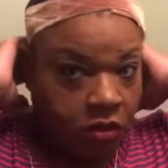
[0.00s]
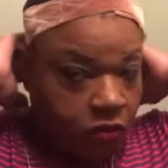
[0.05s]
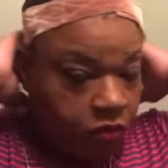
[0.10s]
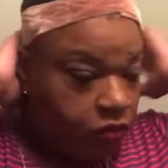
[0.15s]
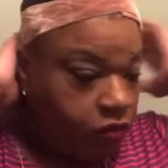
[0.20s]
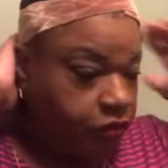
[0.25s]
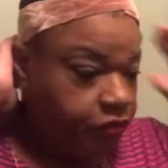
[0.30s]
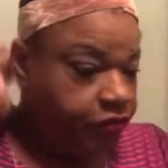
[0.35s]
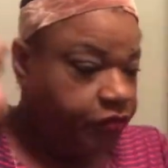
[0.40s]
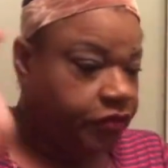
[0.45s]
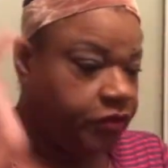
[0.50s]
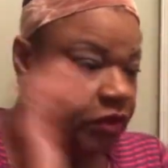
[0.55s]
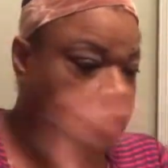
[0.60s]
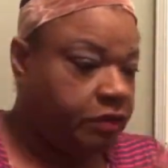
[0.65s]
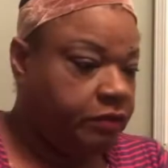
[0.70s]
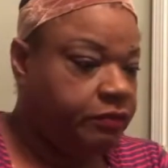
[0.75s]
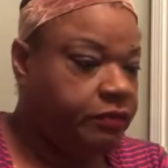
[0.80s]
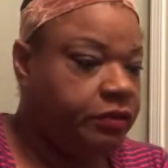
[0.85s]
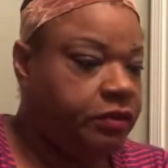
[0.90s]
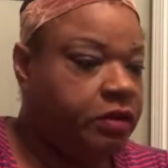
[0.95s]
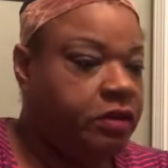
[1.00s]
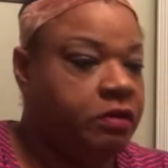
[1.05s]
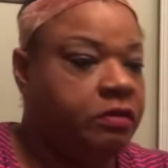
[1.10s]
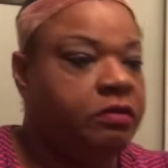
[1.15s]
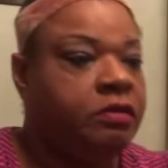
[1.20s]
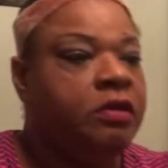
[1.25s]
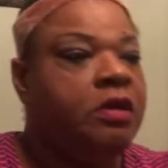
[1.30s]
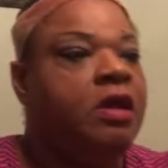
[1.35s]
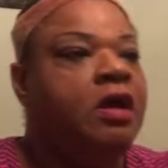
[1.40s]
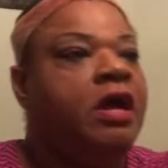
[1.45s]
We'll see. So
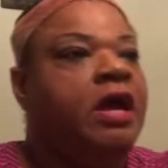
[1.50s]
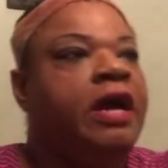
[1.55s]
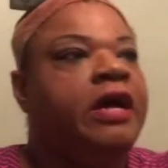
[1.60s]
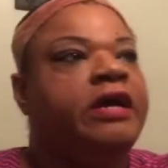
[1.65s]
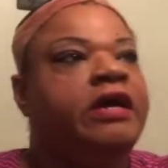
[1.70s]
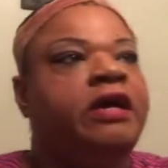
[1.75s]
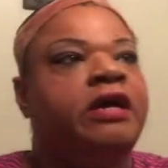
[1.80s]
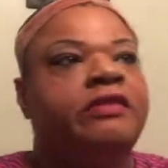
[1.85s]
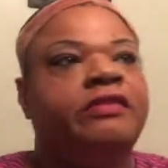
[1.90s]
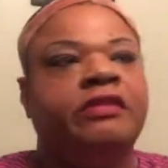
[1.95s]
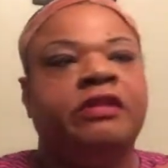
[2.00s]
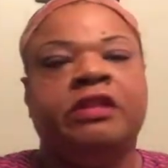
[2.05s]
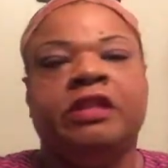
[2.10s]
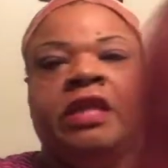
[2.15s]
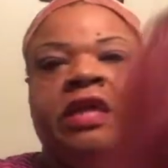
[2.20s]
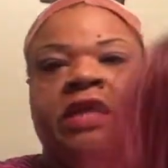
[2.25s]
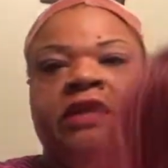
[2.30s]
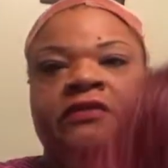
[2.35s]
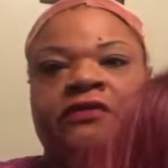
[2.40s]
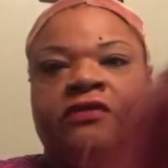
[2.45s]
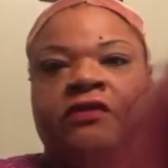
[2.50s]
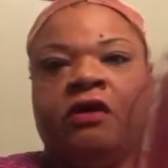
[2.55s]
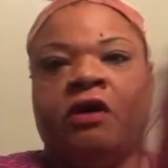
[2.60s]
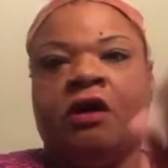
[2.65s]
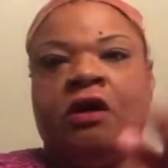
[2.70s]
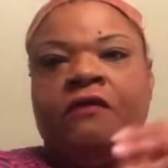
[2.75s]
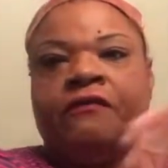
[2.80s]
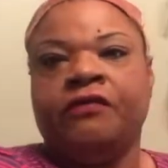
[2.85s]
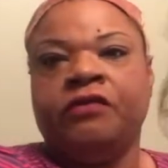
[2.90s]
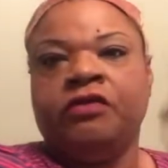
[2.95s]
I cut the lace
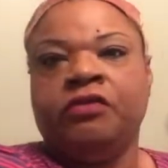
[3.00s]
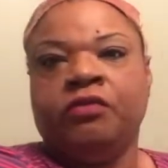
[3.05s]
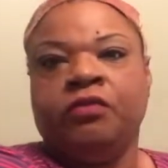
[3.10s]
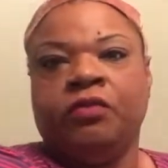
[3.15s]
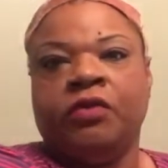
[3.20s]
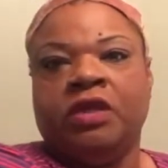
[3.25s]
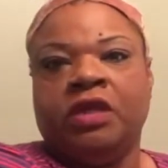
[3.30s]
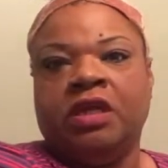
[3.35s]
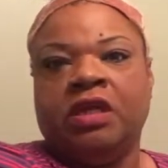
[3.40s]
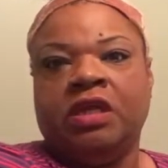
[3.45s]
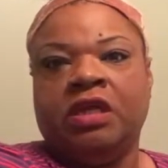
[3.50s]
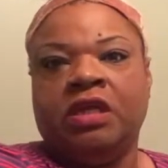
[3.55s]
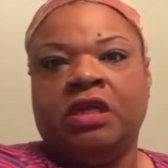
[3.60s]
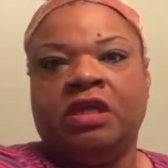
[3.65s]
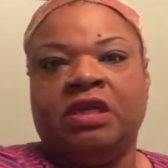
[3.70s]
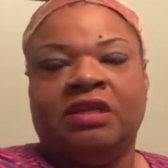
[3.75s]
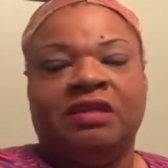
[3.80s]
off of the wig,